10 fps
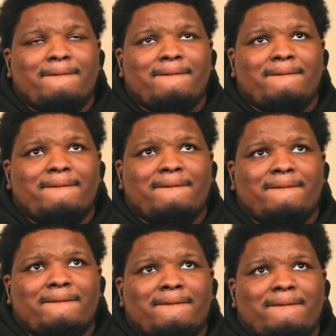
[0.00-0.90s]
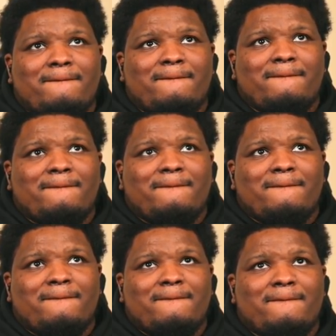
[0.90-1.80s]

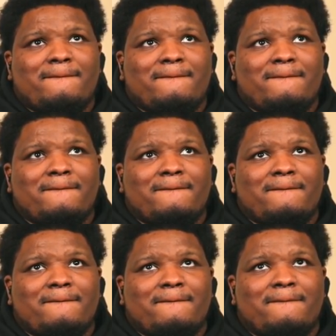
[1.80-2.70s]
The person shown says nothing.